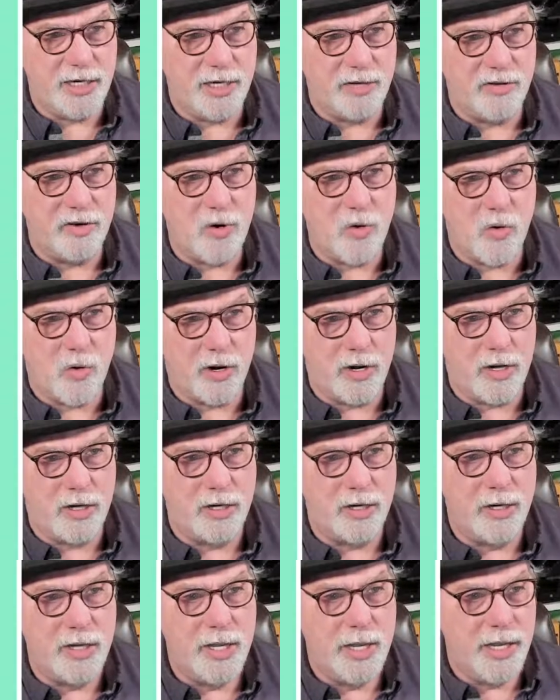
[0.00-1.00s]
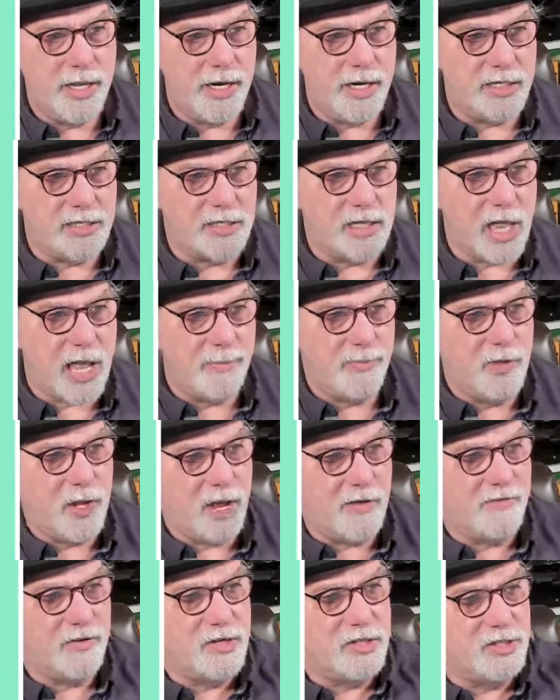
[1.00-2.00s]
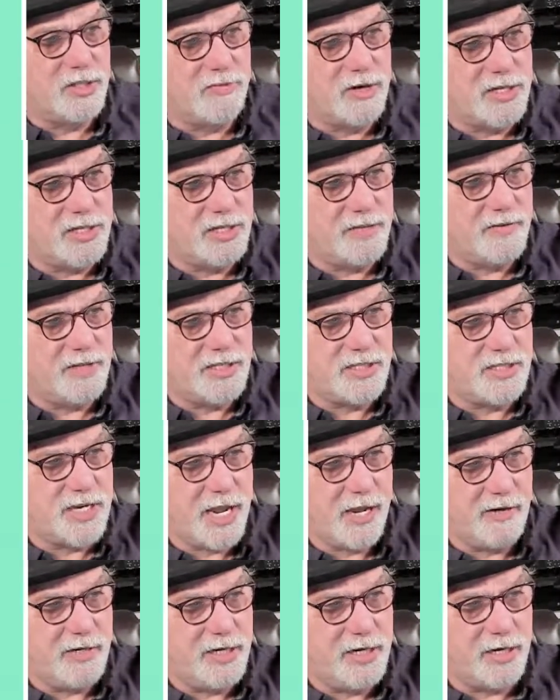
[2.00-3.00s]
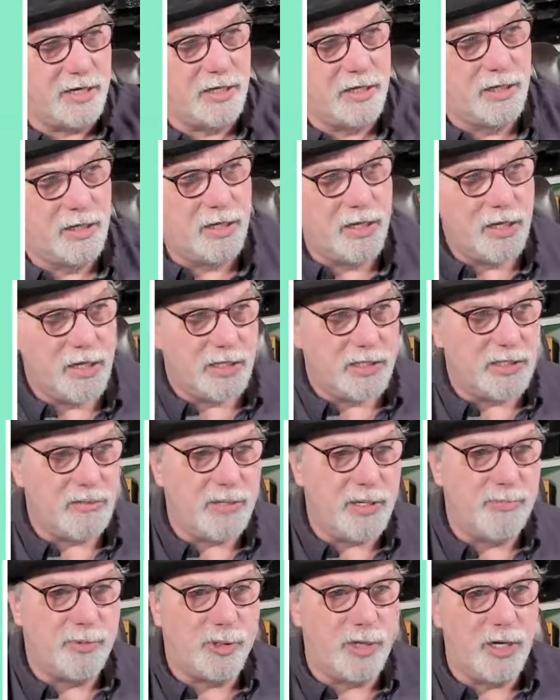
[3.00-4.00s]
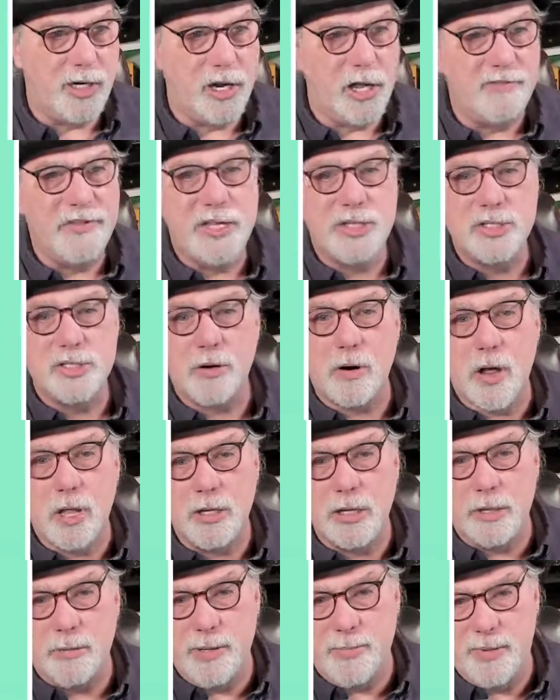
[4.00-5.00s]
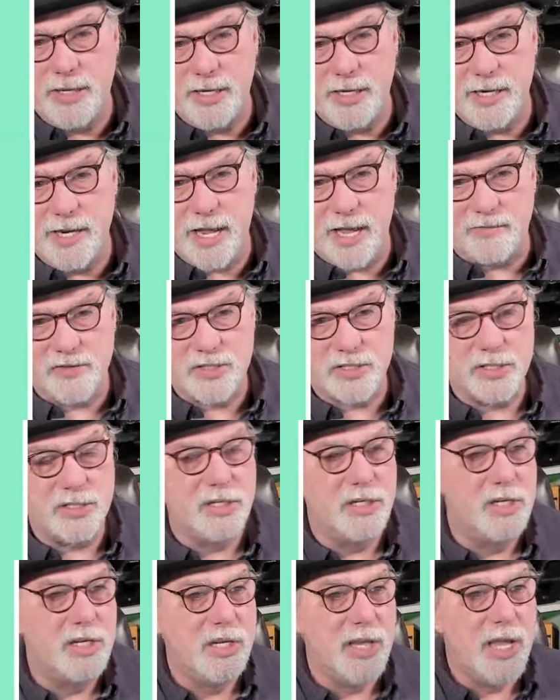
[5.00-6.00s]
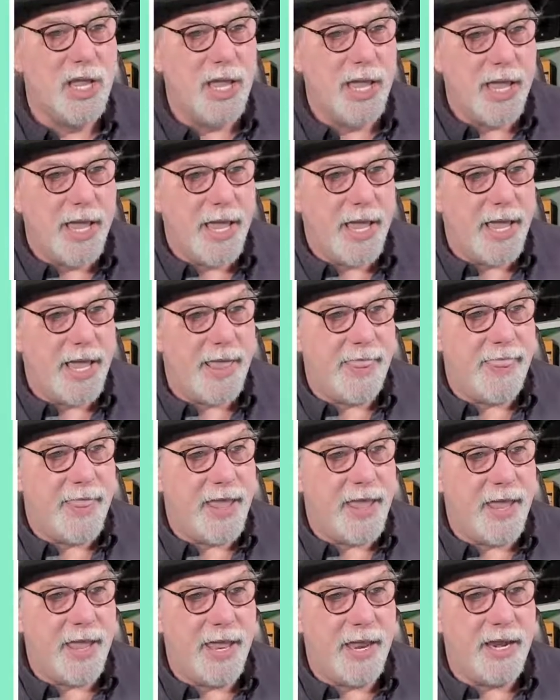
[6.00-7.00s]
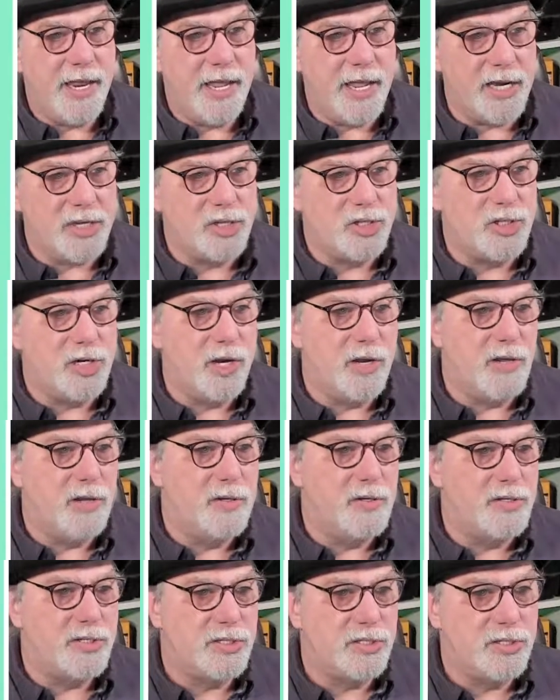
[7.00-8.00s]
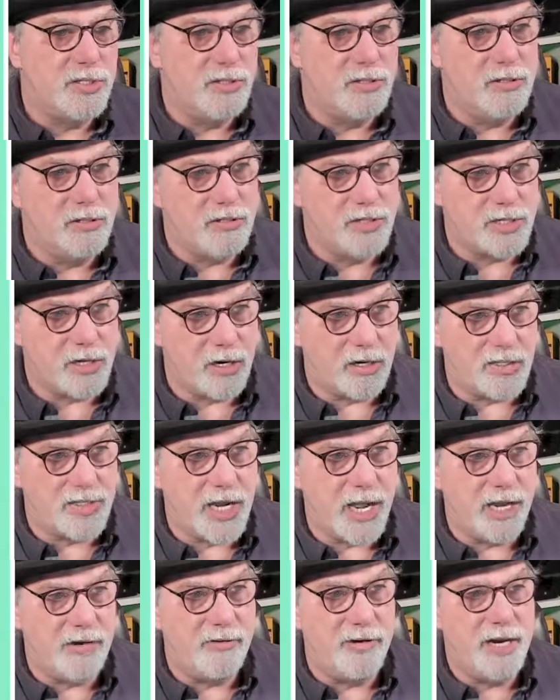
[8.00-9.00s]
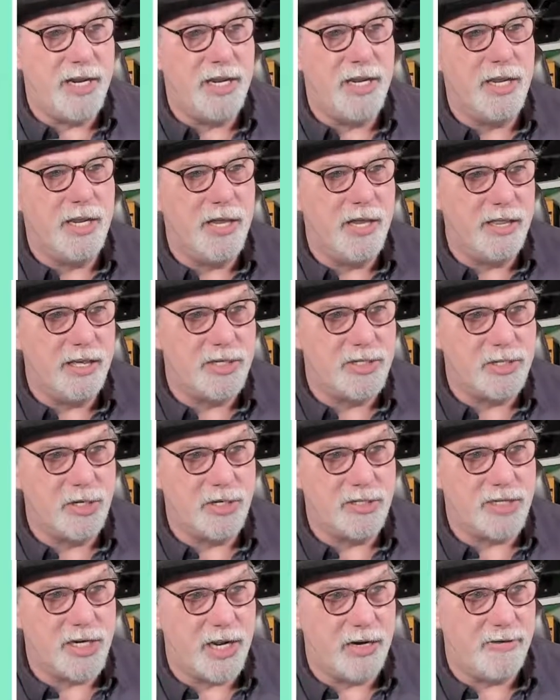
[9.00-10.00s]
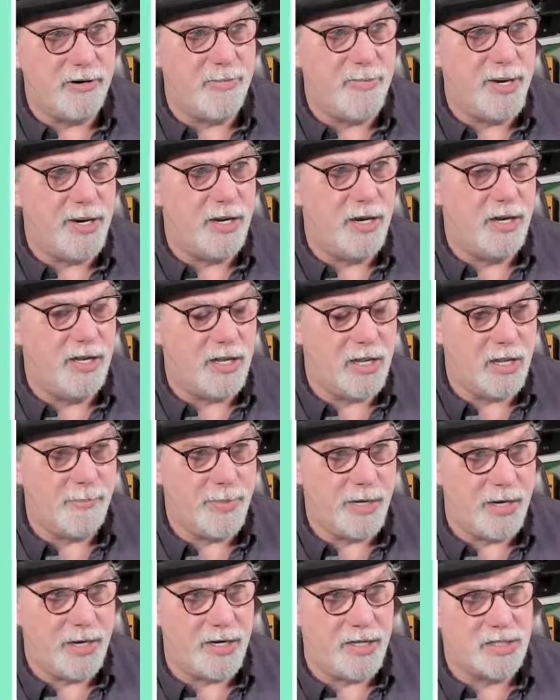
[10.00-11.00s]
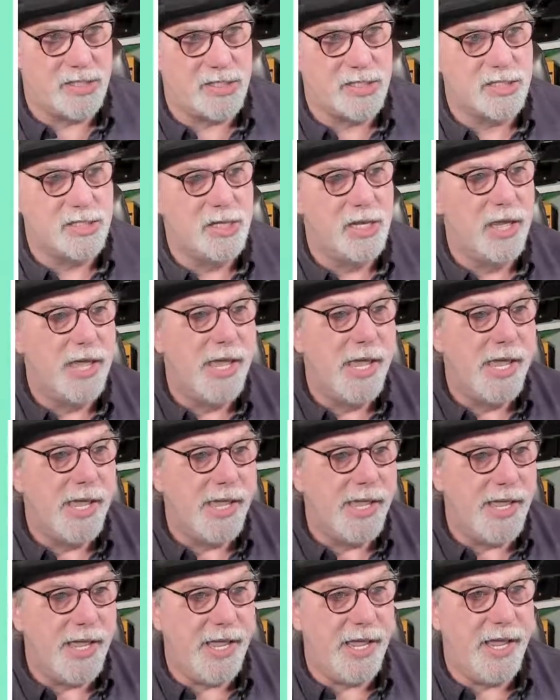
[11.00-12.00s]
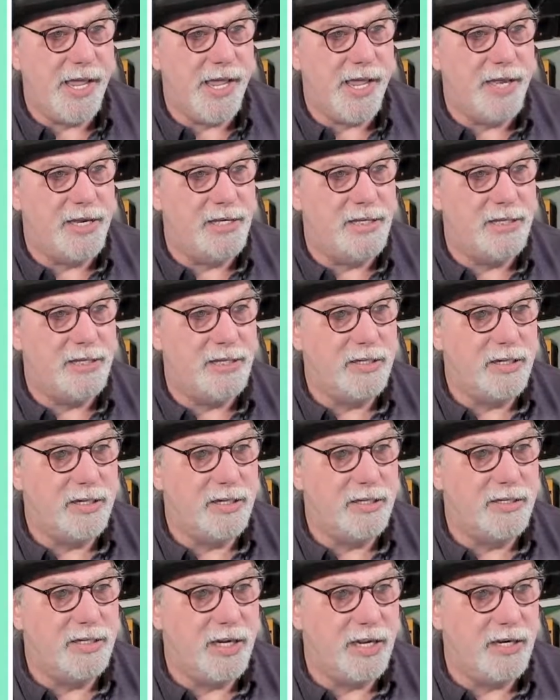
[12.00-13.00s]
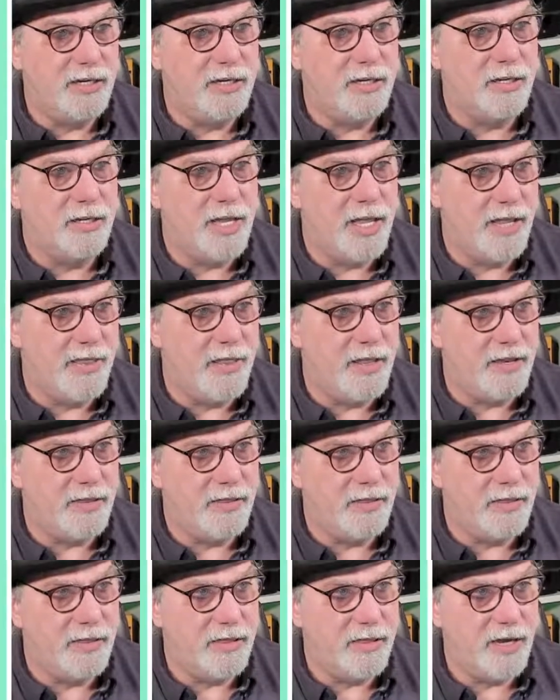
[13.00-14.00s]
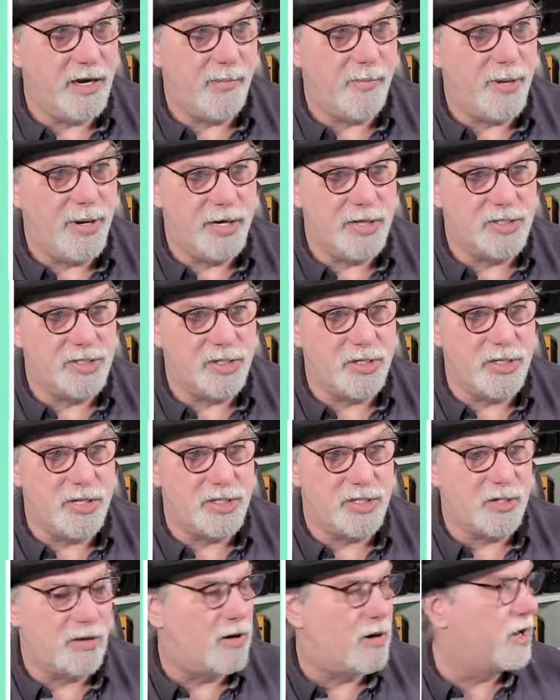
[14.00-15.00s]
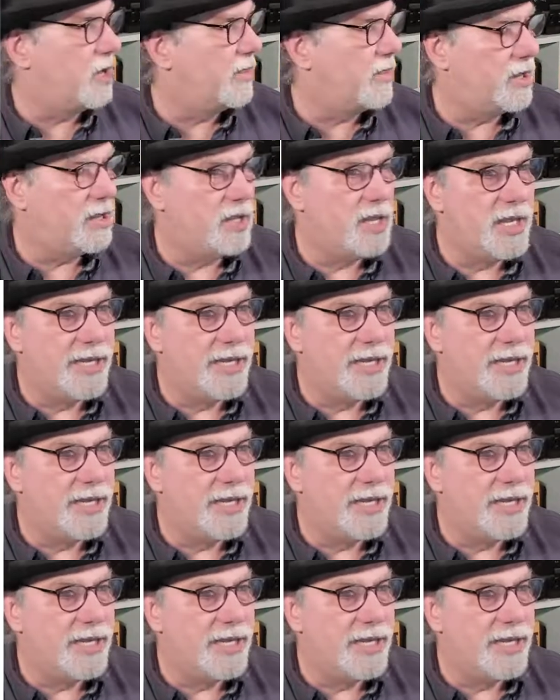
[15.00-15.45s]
in the corner, and it's lopped off because the rest of it's down here to be printed off. These are all going to be PDFs. And then it shows Charles Henry, and then Charles Henry parents, and Daniel, and then their parents. So these are all the